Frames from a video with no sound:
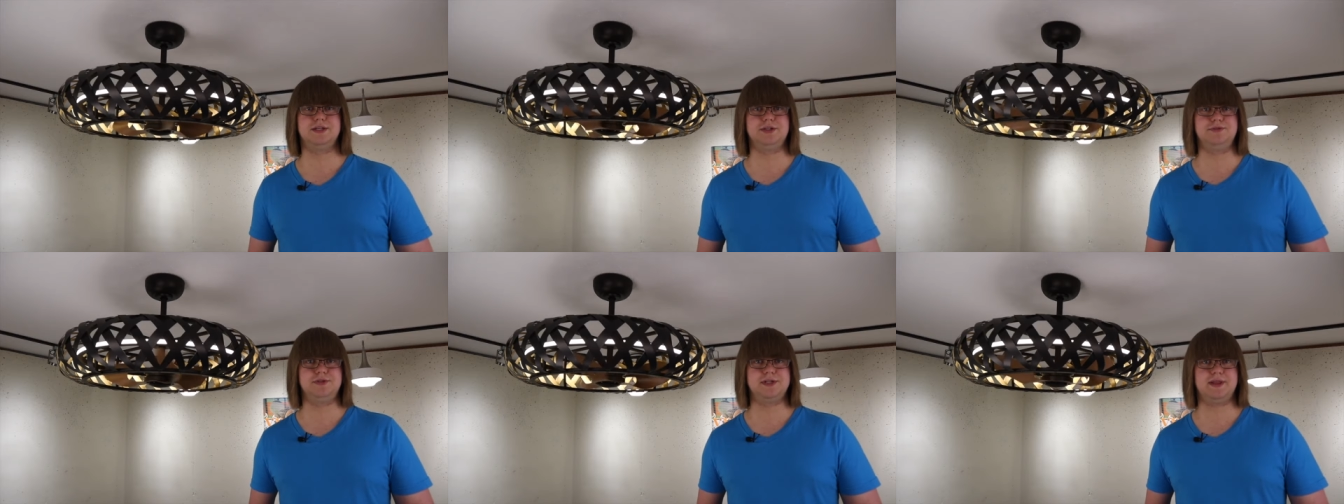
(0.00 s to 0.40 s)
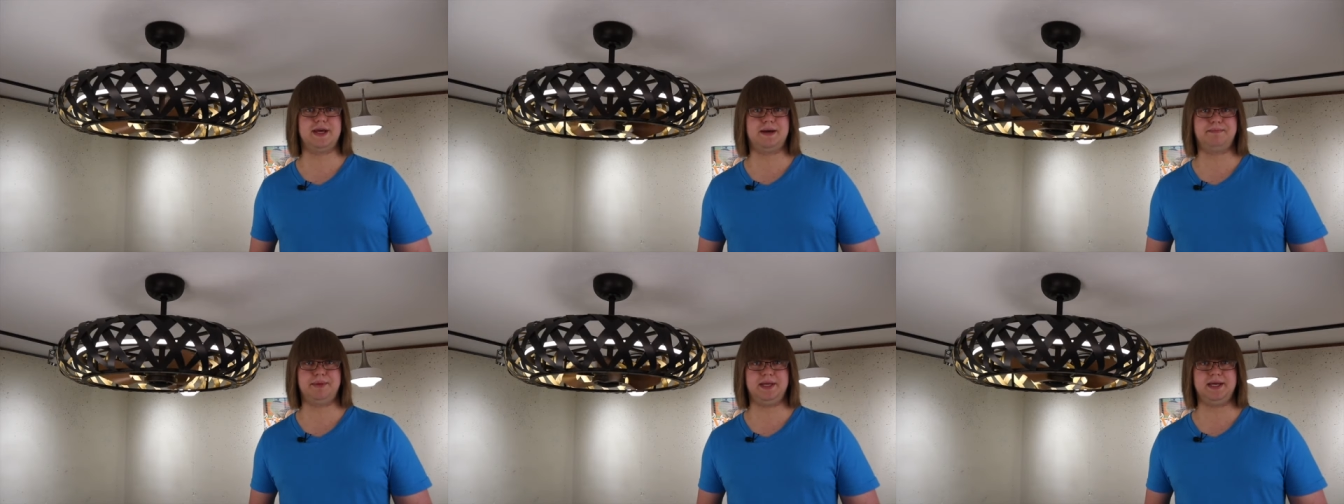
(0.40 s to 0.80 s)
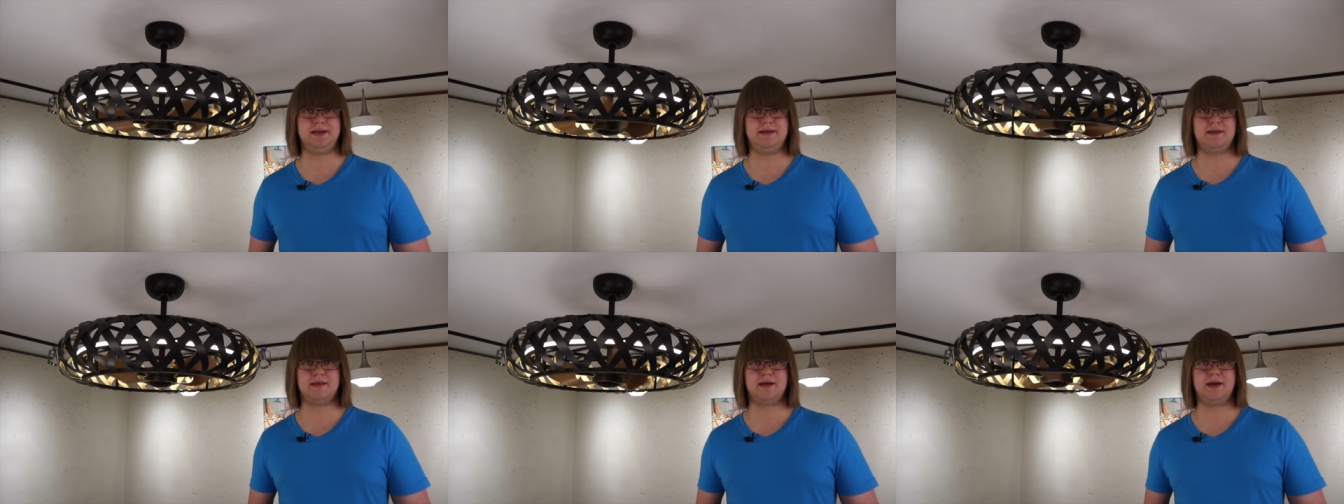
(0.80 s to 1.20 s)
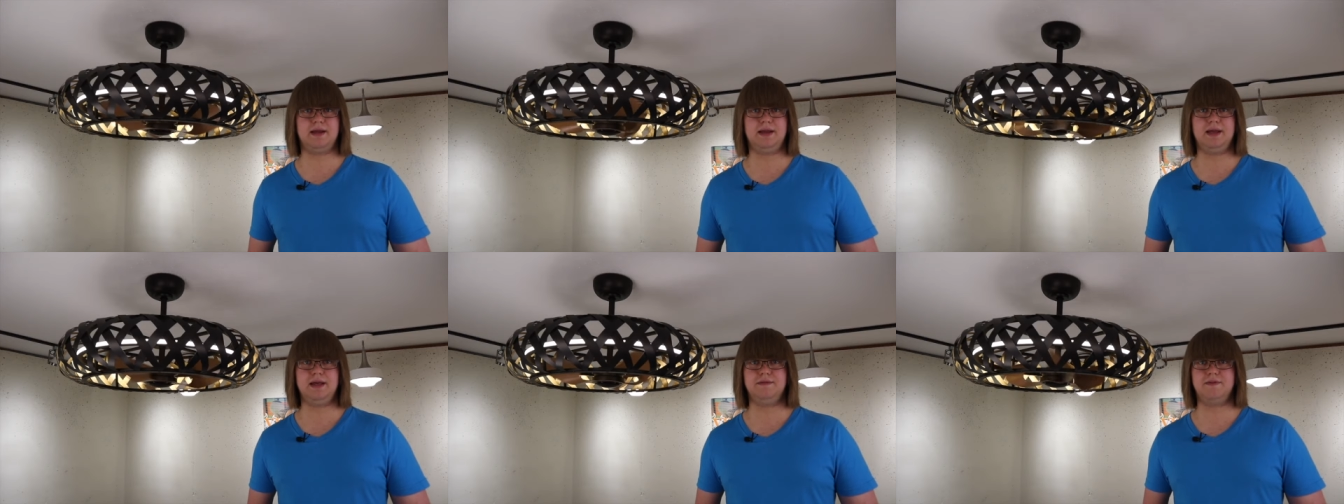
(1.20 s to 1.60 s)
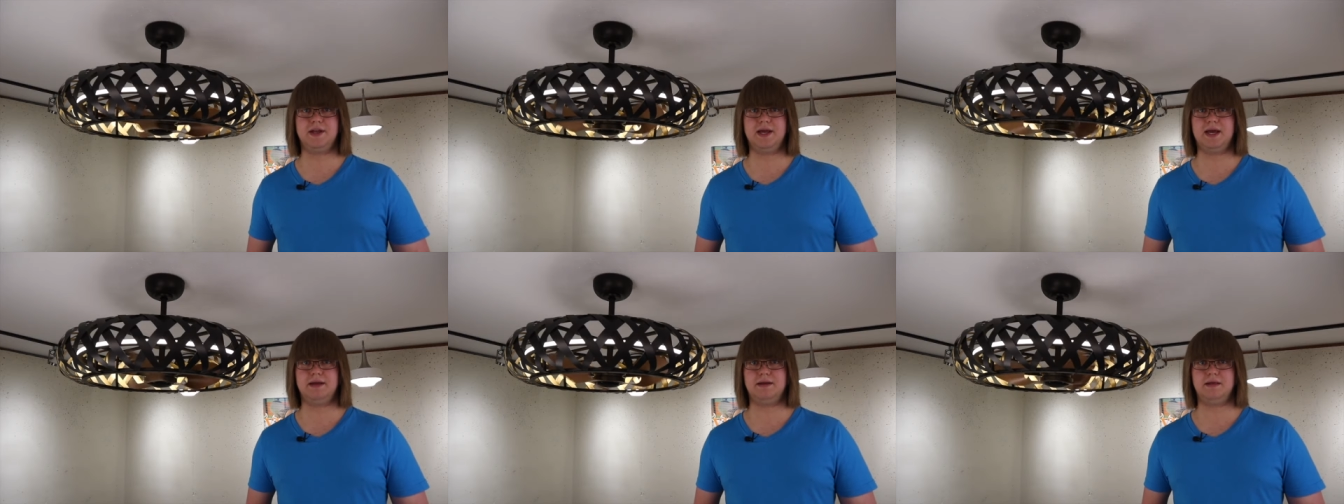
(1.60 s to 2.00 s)
Due to that blade design,
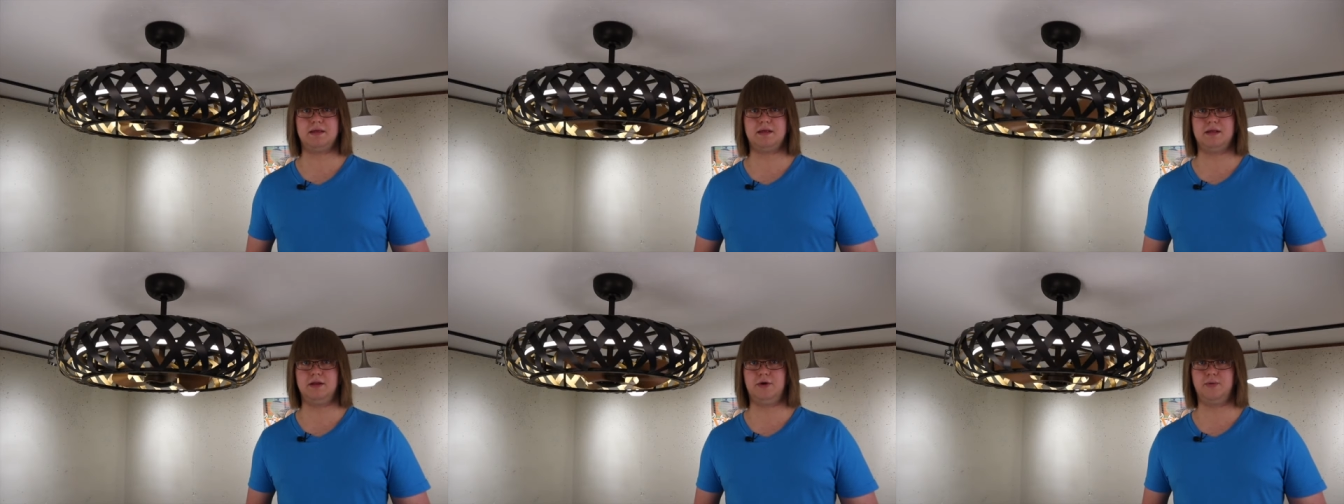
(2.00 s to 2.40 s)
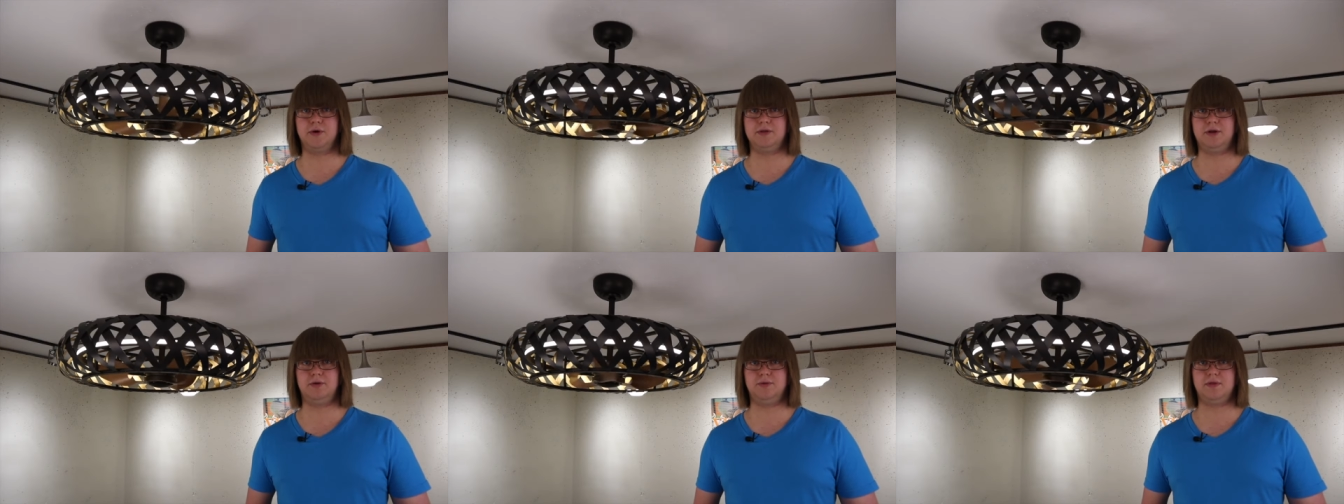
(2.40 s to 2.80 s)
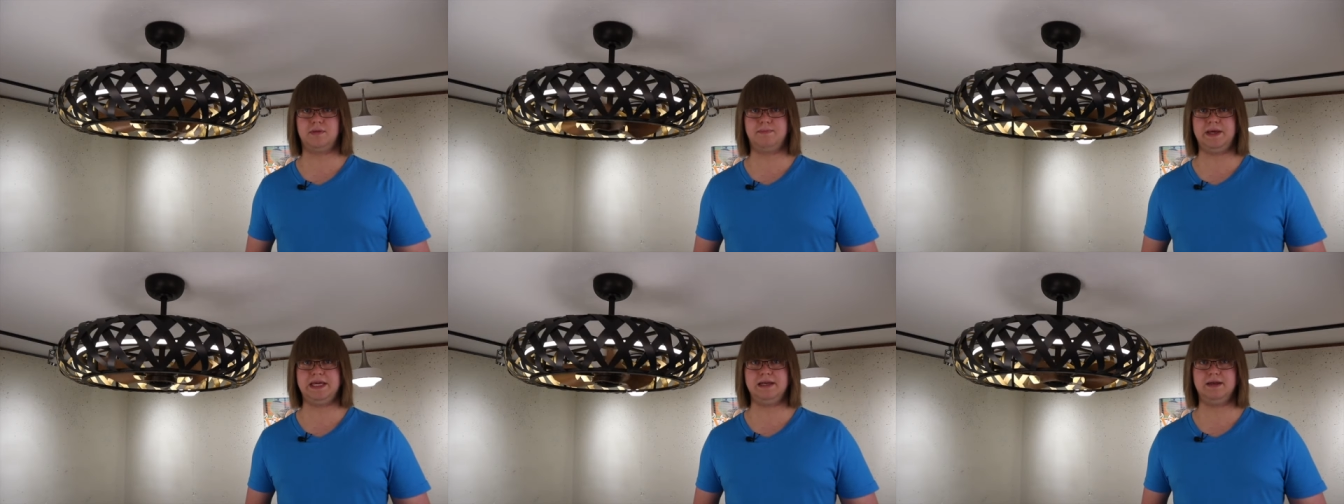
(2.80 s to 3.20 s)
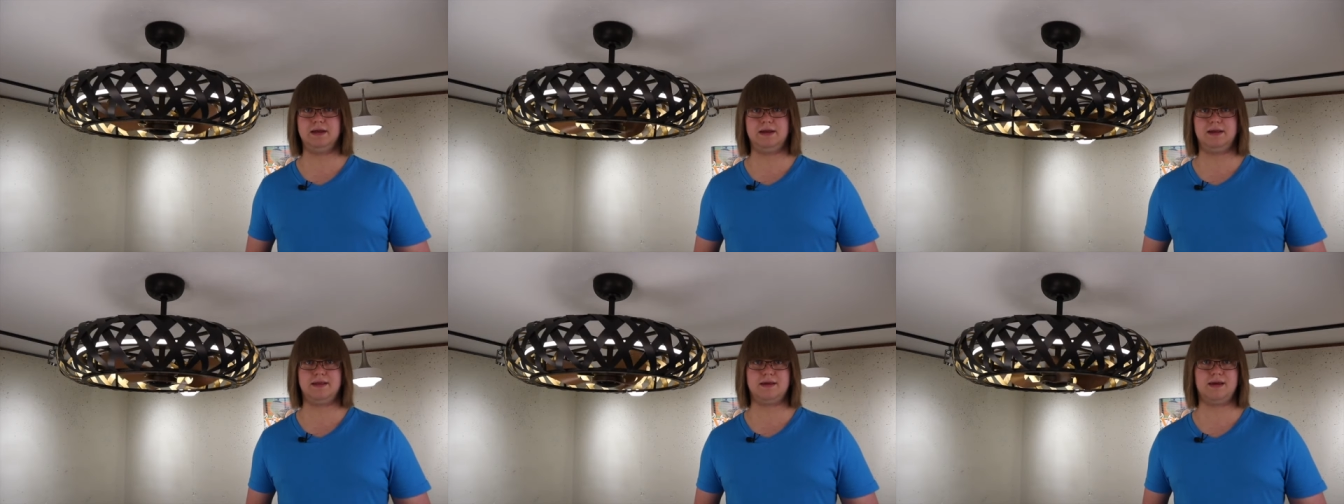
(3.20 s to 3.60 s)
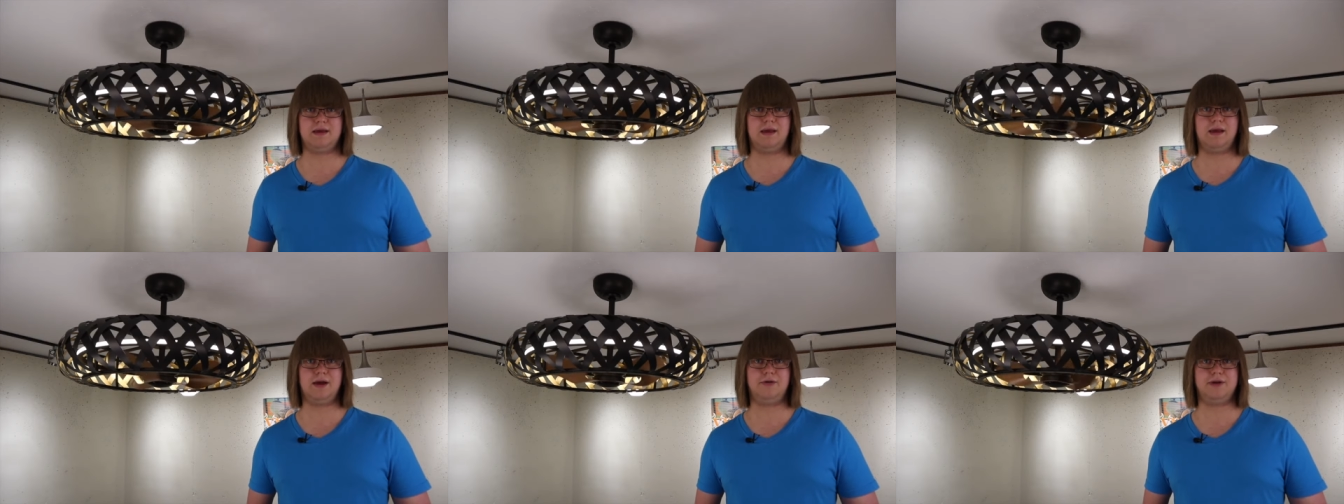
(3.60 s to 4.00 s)
even at a slow or low speed, it is kicking